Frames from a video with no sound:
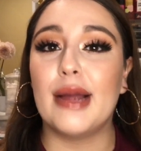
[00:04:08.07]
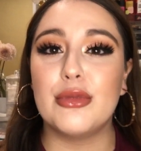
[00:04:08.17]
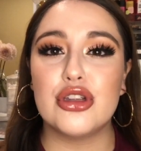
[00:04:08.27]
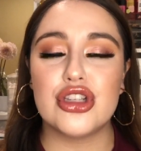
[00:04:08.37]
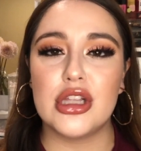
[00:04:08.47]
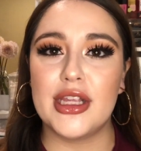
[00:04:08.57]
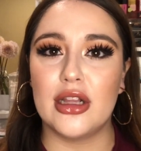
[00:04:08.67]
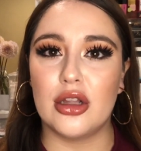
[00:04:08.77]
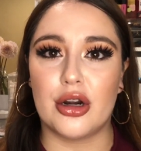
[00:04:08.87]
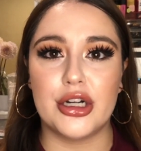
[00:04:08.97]
I'm usually a
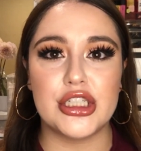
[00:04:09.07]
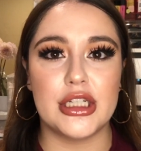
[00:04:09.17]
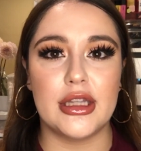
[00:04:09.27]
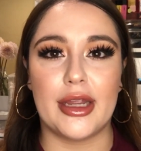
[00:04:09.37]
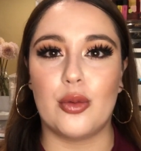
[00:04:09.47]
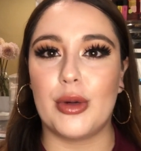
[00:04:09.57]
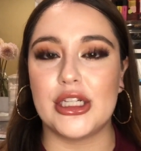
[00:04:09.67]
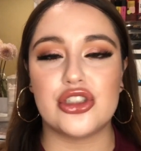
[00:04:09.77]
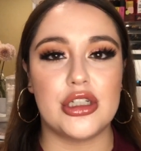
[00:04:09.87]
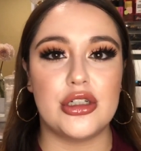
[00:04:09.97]
large in like
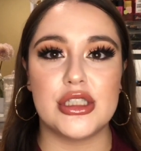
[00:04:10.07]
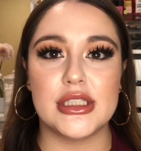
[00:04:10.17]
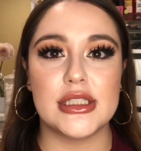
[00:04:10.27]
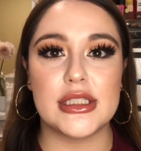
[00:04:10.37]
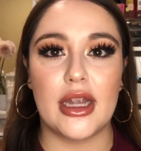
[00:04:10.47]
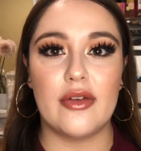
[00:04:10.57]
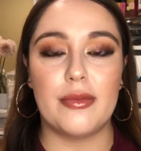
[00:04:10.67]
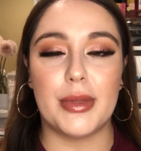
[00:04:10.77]
waist trainers and stuff,